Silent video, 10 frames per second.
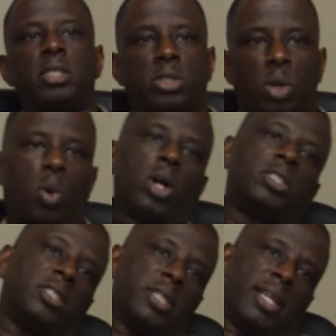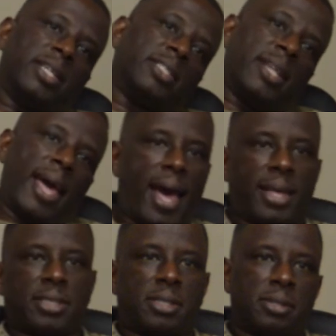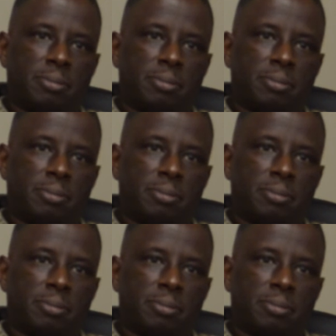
is the question that isn't asked.